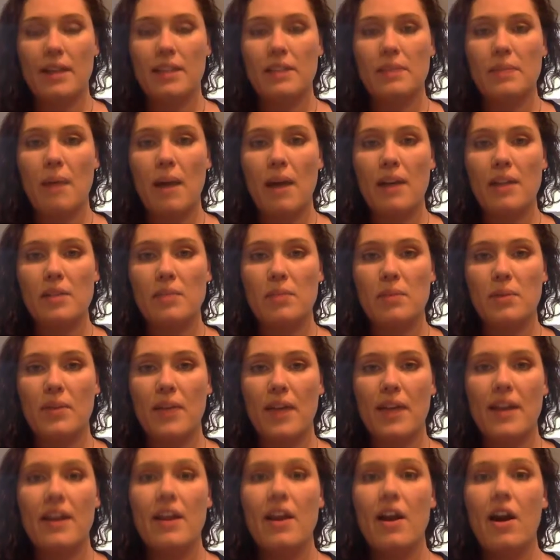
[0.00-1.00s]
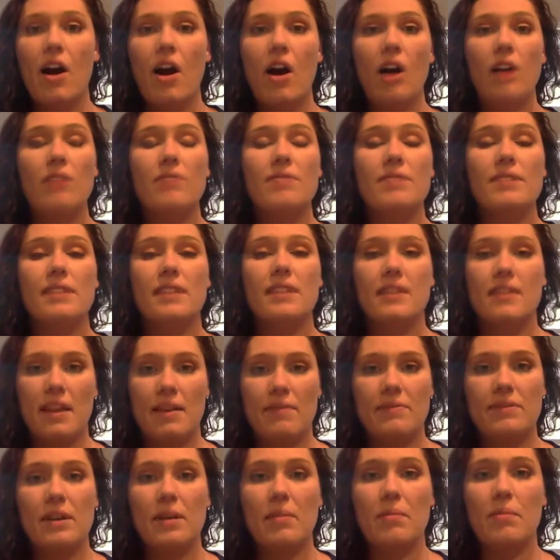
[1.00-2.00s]
It's possible that all of a sudden
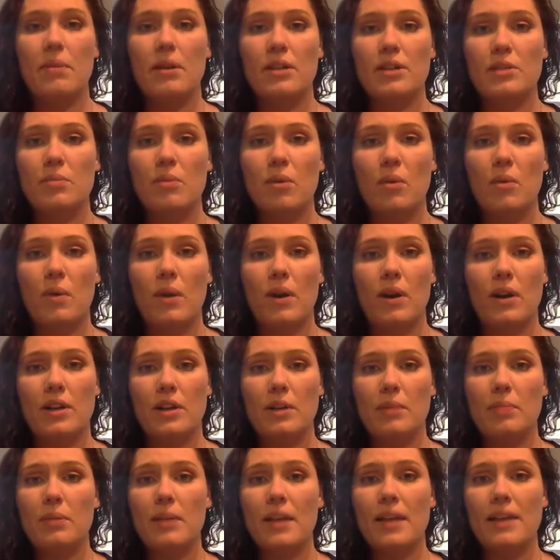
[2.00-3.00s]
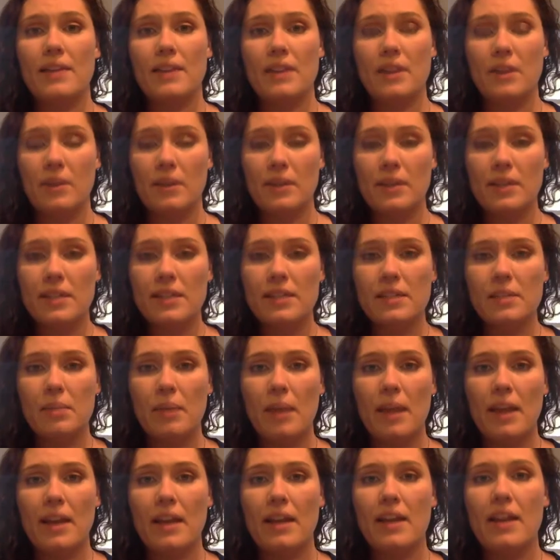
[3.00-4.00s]
they've dumped much more work on your plate than you
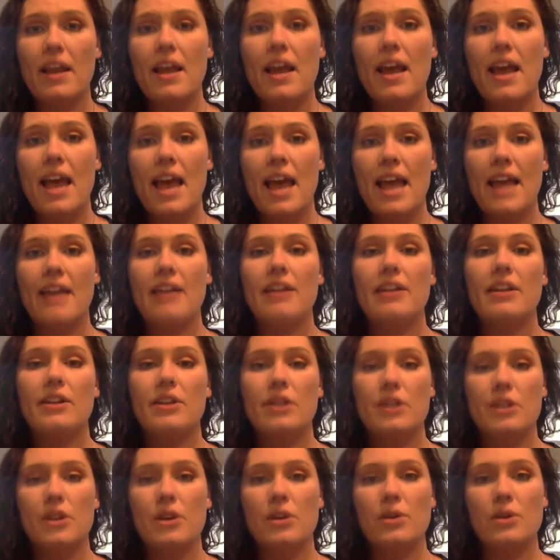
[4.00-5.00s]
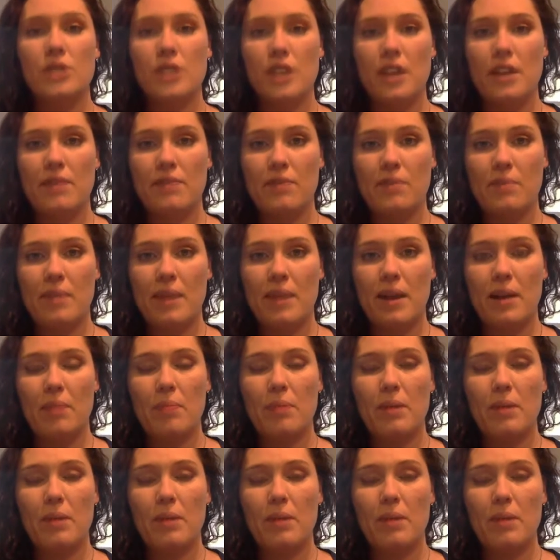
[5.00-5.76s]
anticipated and negotiate from there.